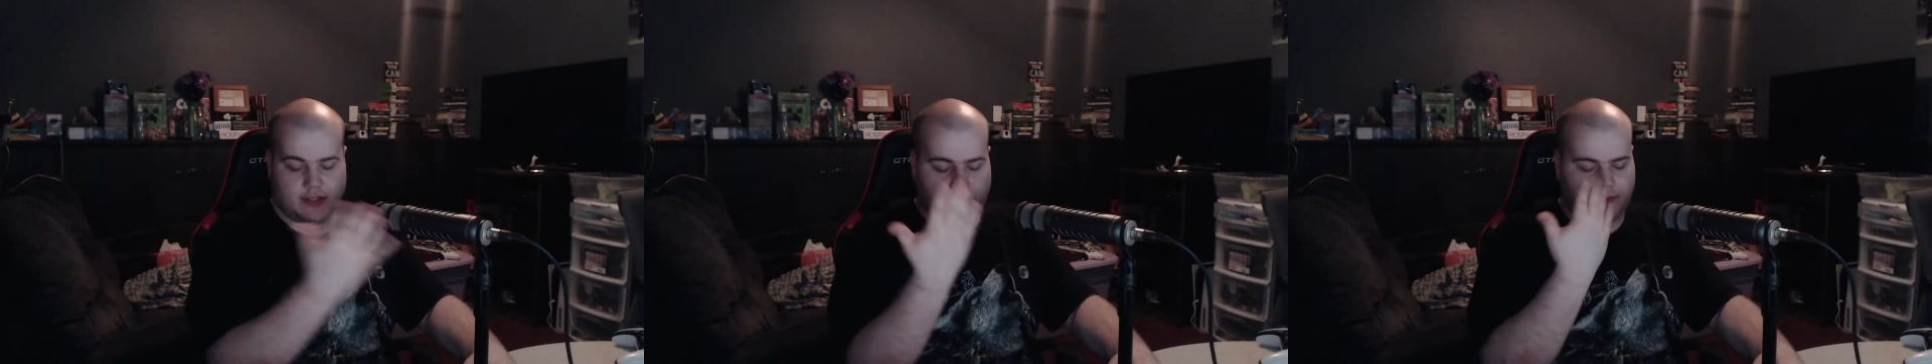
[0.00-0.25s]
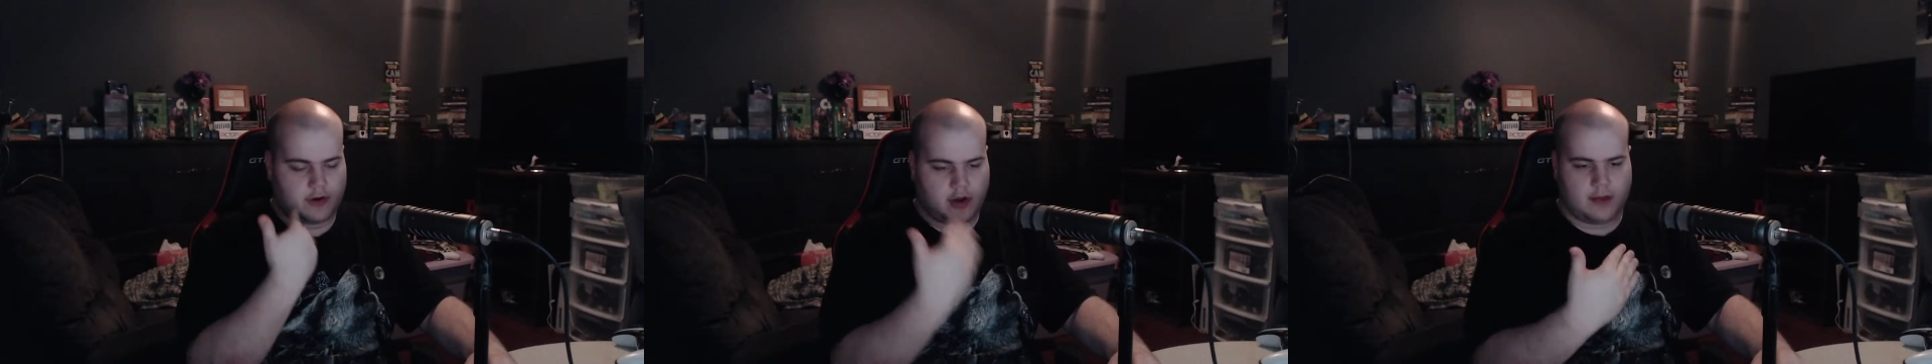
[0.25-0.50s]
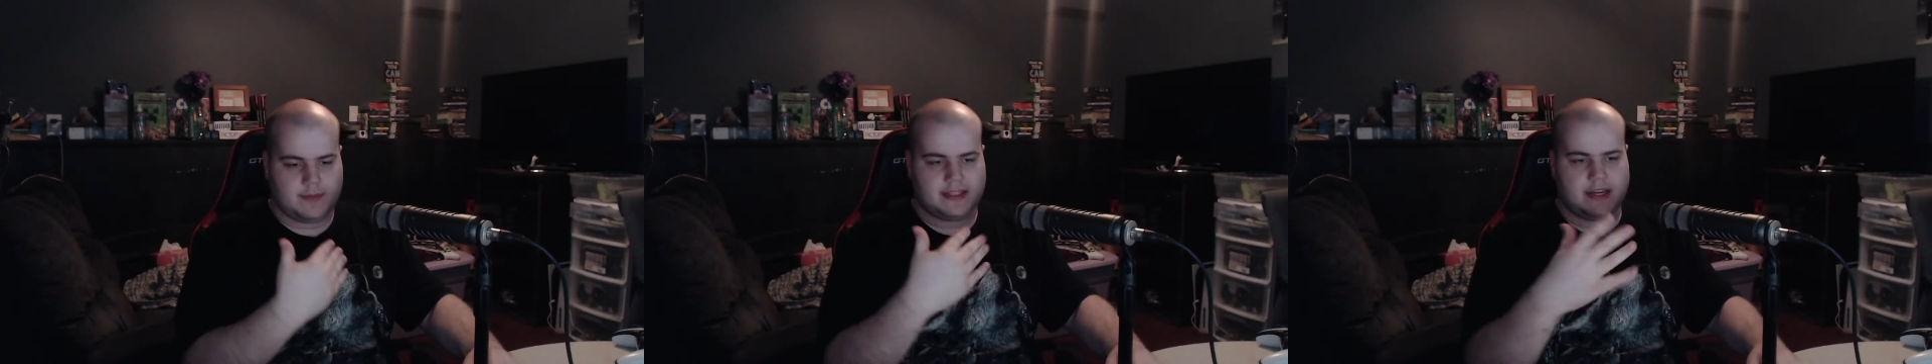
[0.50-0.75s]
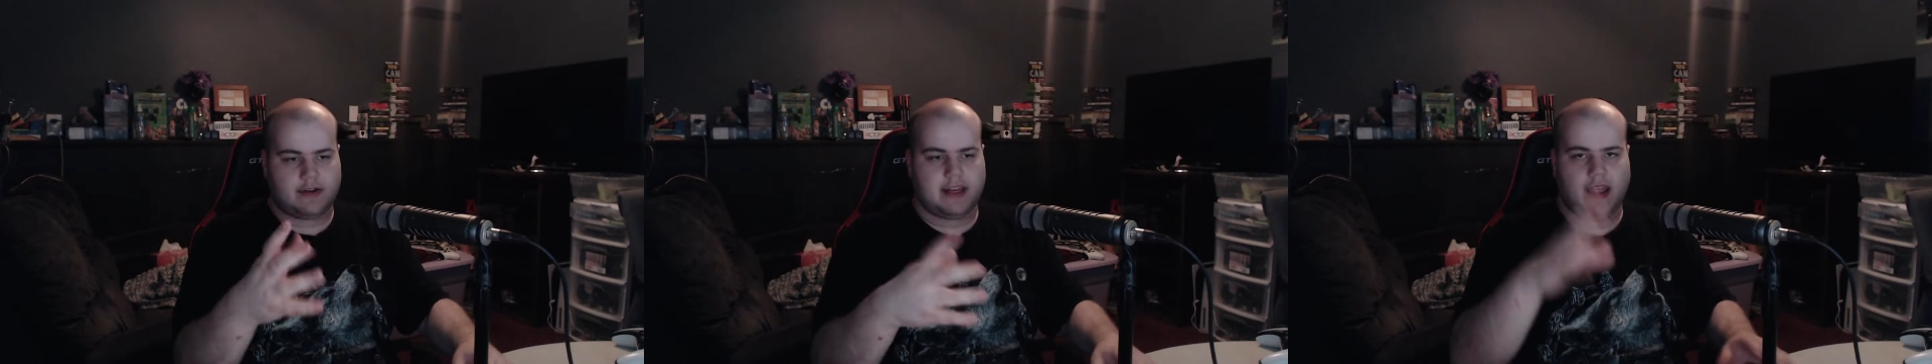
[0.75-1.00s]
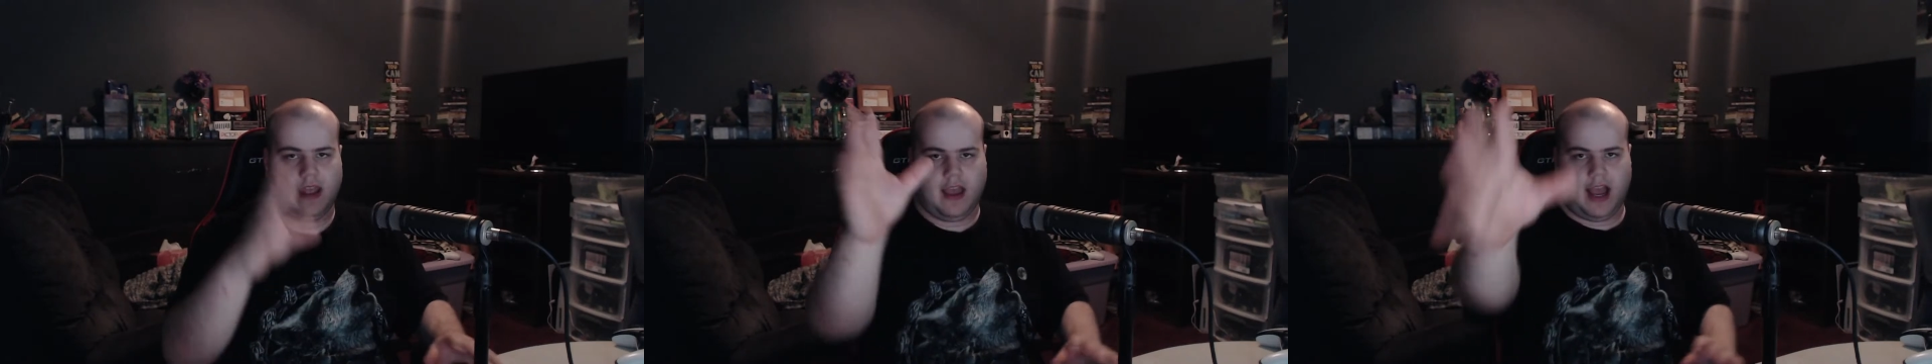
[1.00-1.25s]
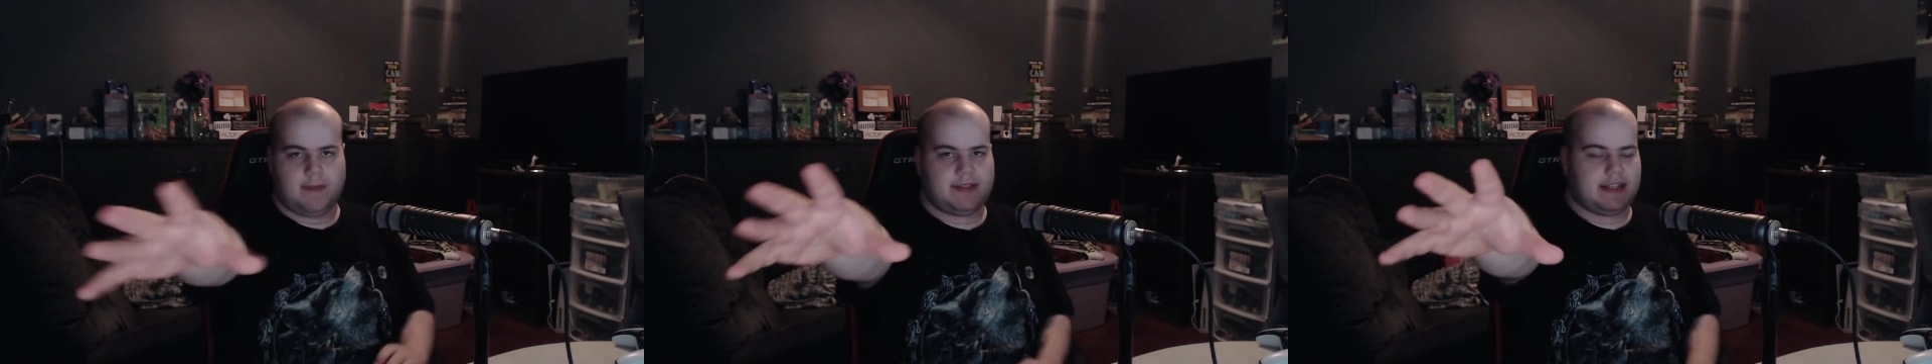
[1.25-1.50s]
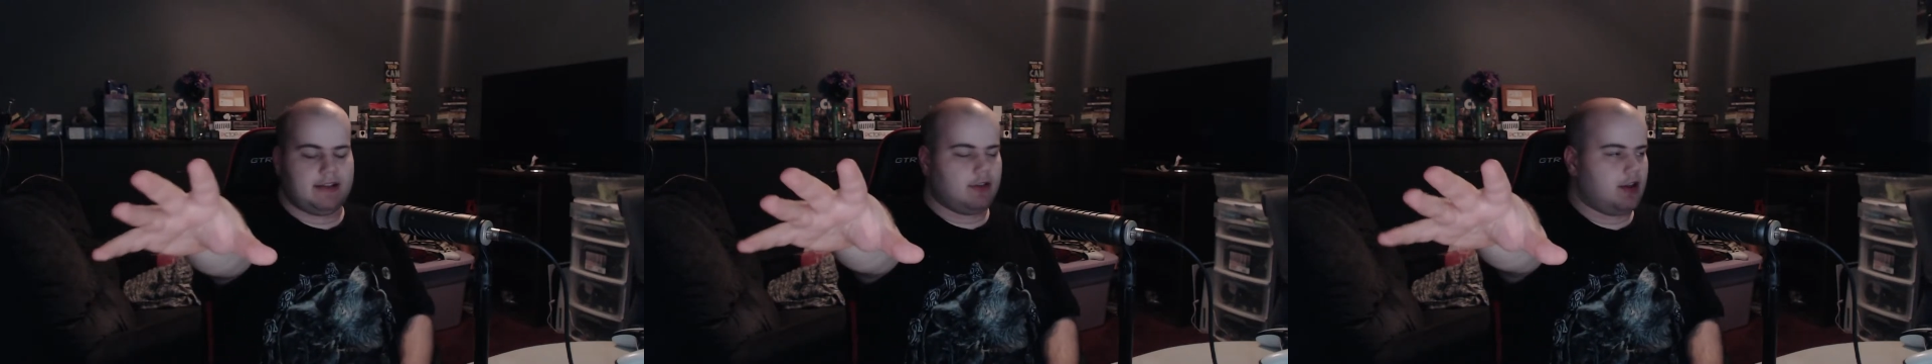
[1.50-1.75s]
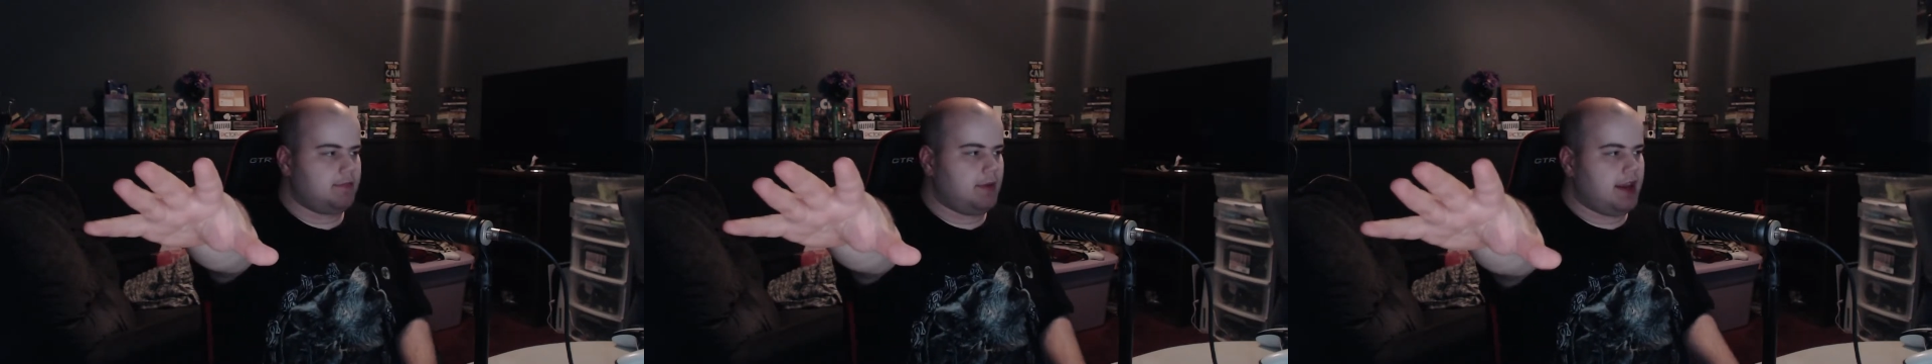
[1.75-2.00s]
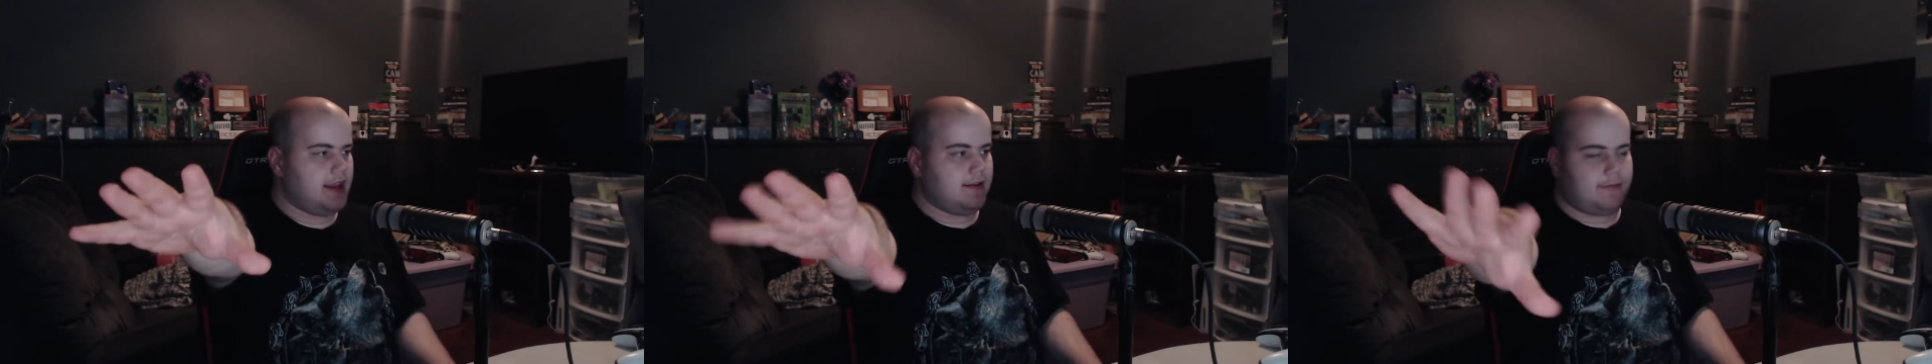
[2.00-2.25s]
for commentary, I'm still on my